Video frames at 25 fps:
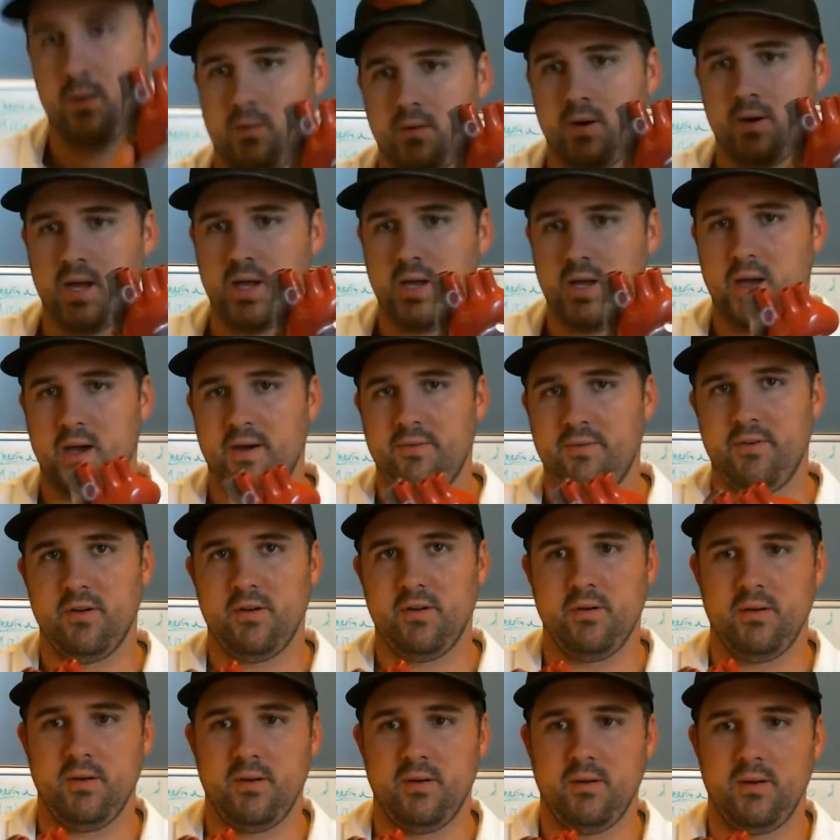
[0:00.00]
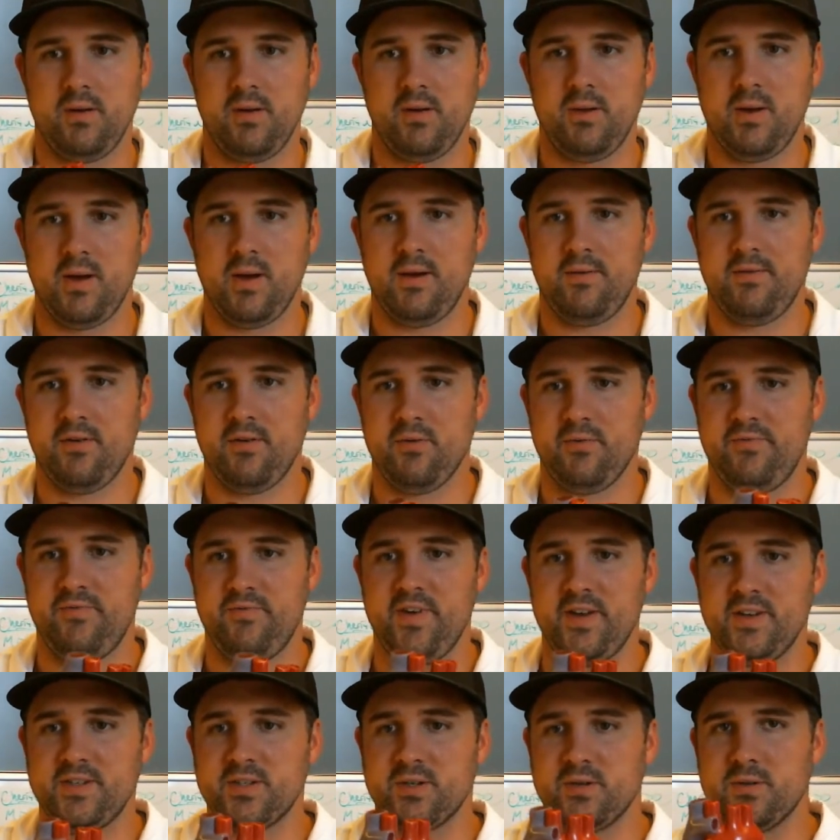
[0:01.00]
Right, you have your
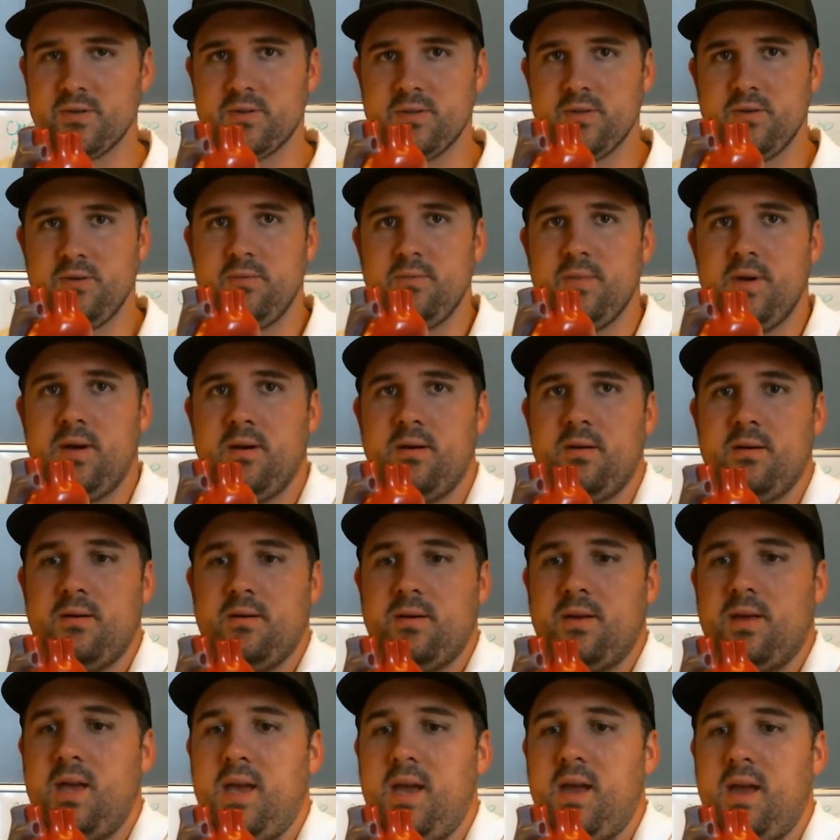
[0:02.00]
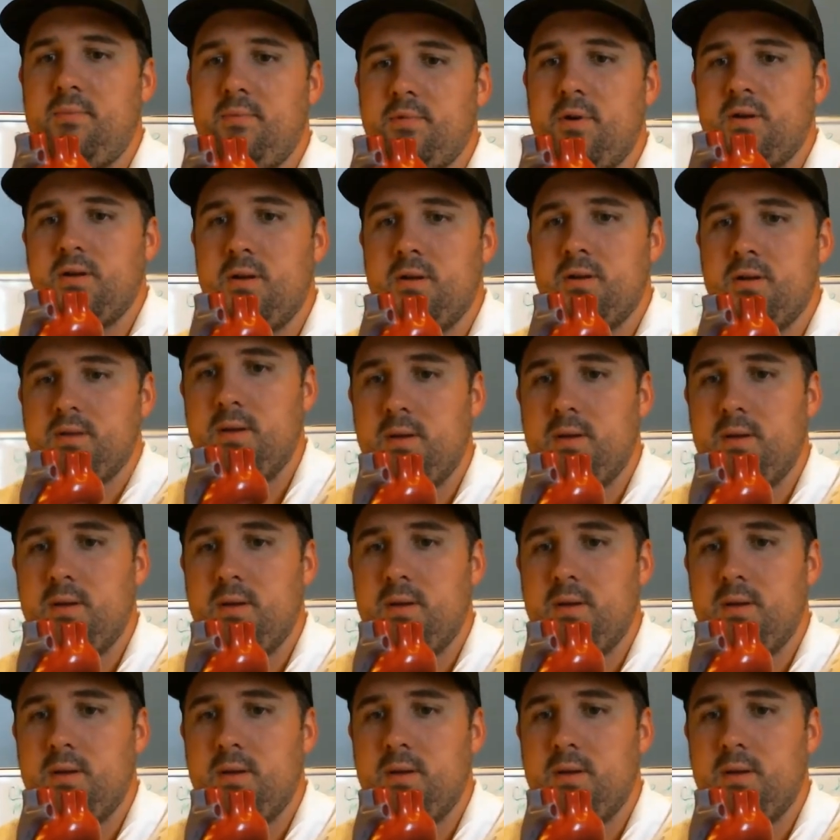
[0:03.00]
ventricles. Oh, my camera